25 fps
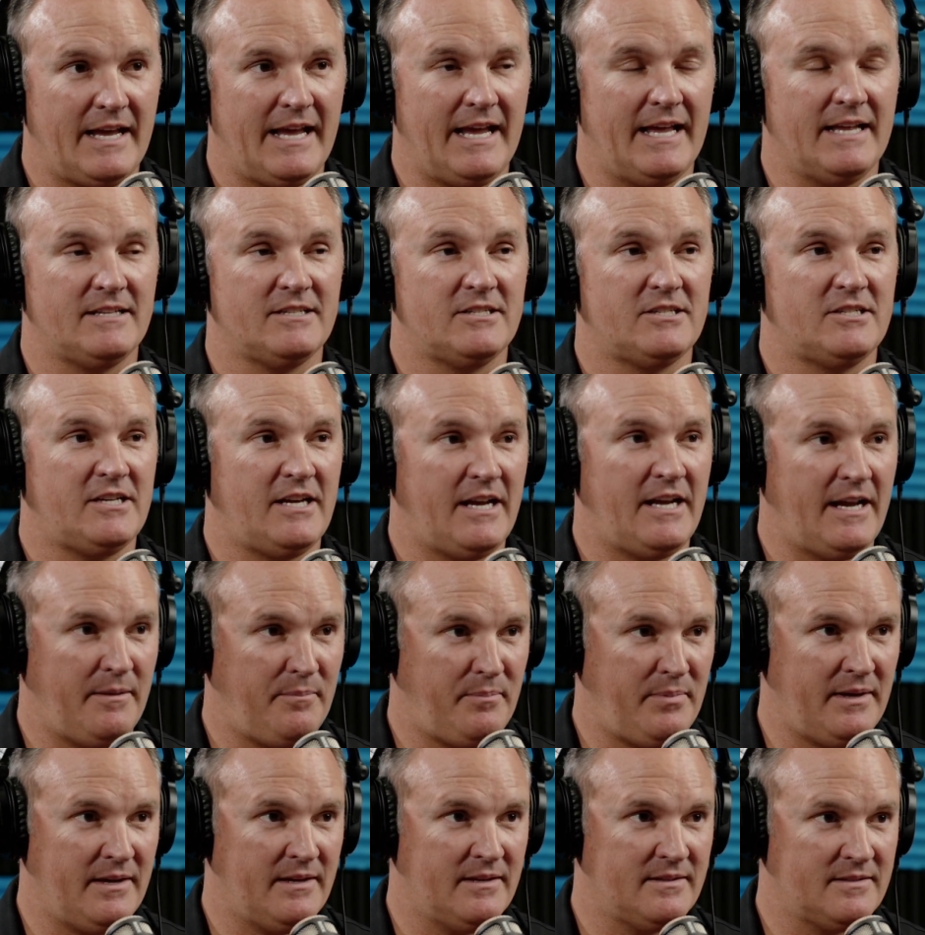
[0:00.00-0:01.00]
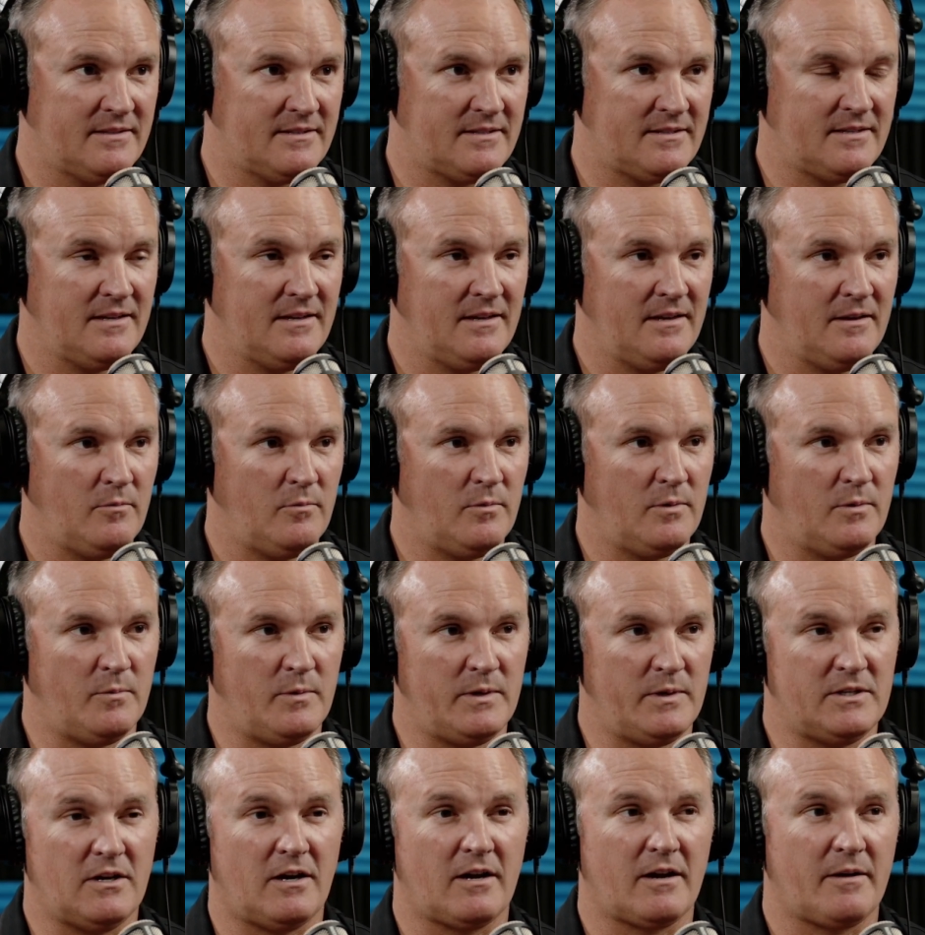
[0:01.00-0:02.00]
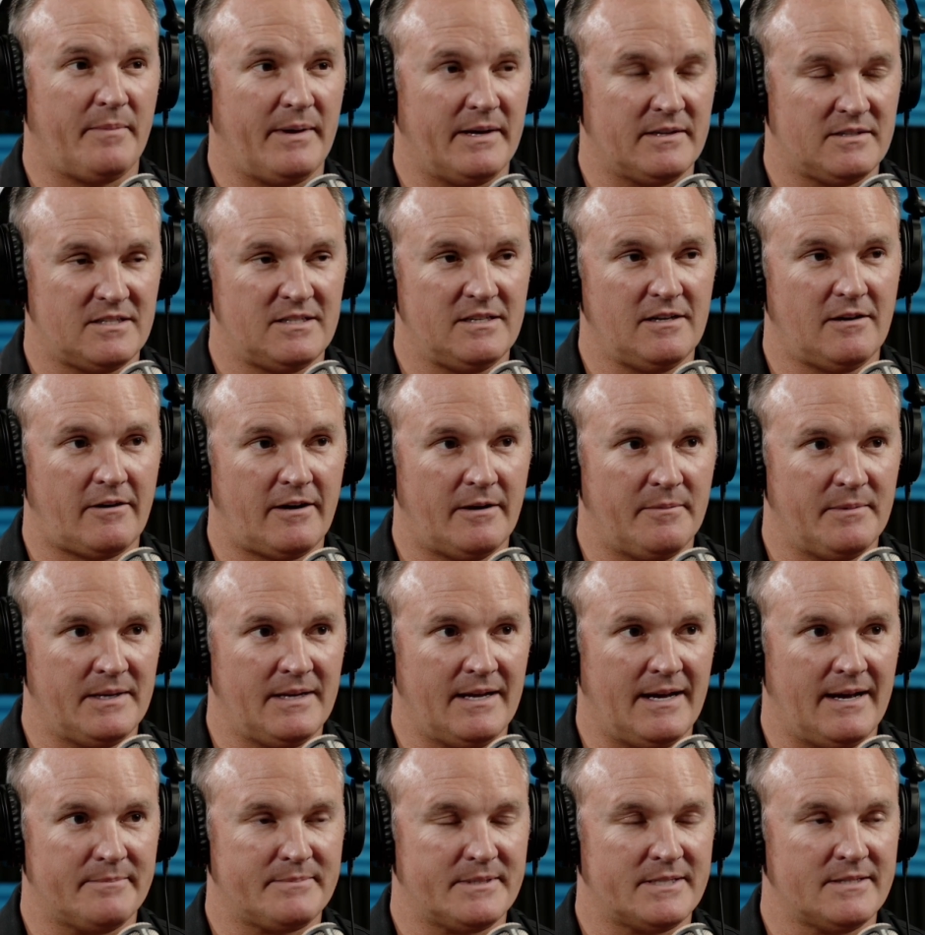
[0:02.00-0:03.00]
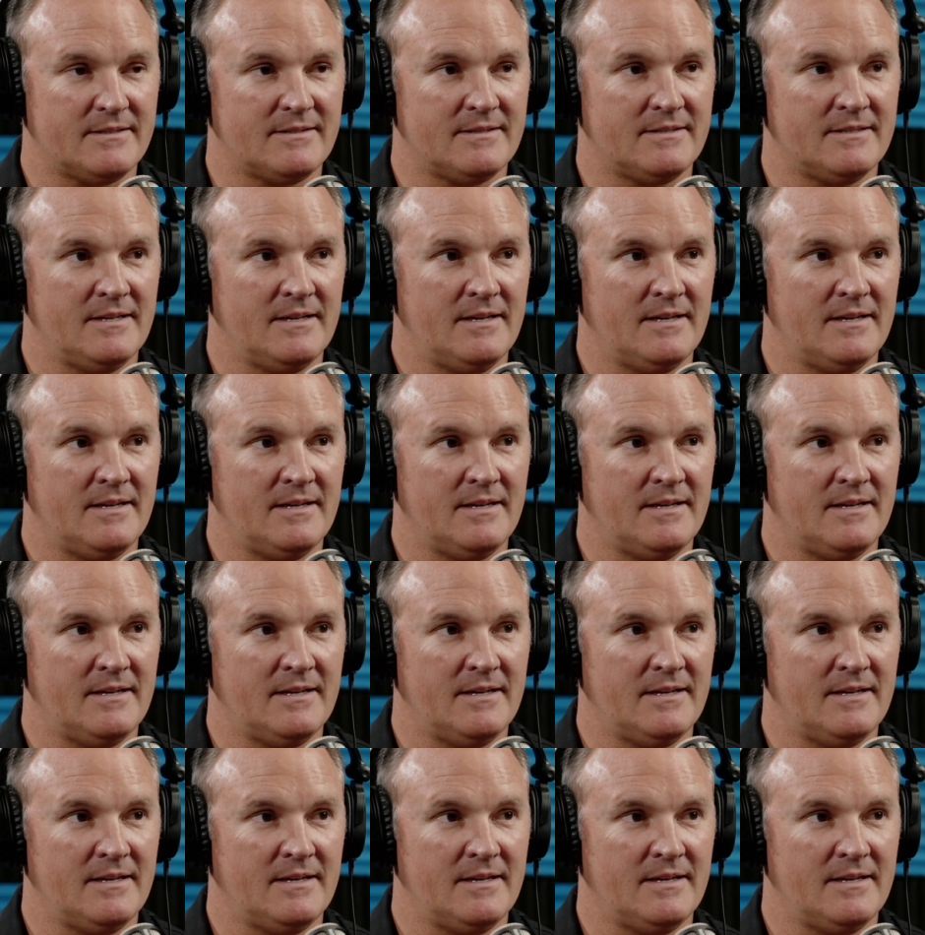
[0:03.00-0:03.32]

and champions when we talk about CRM adoption.